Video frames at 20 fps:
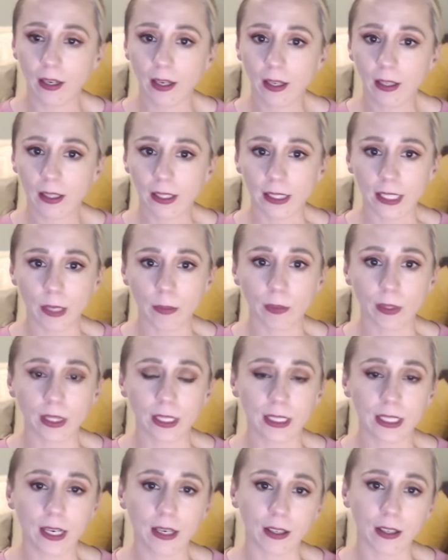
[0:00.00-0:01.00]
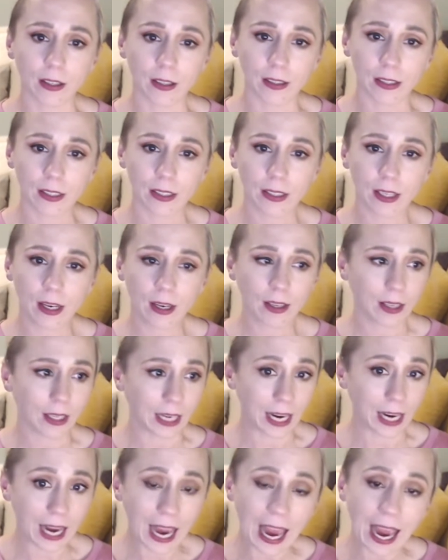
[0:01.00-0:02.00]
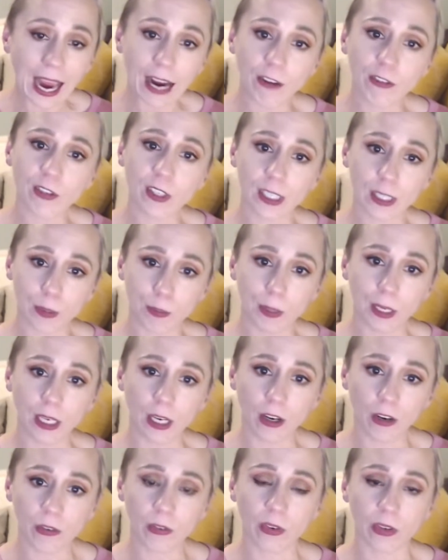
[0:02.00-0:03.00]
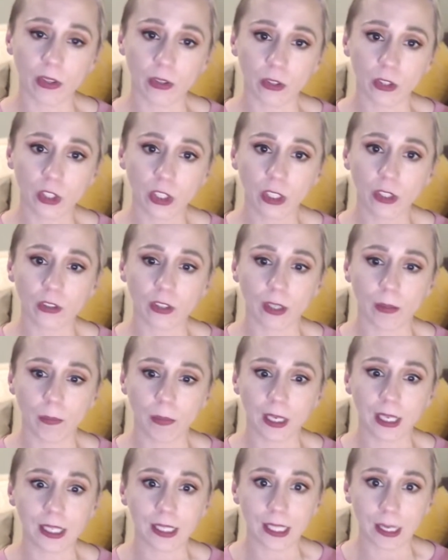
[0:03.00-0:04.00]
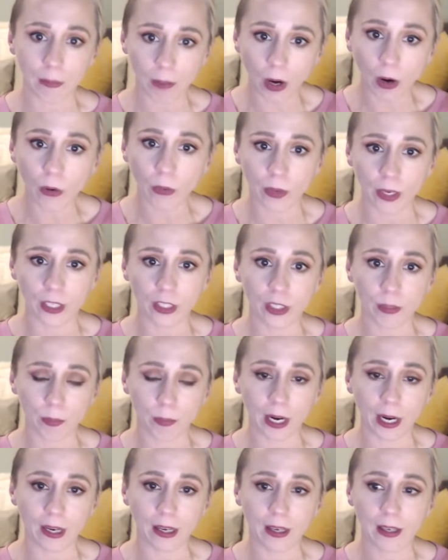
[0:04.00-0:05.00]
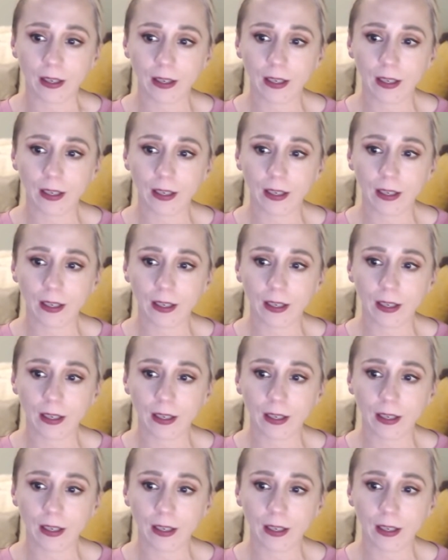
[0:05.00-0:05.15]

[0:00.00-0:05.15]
The same with the Duggars. Like, I have to speak out for those children because I'm outraged by it.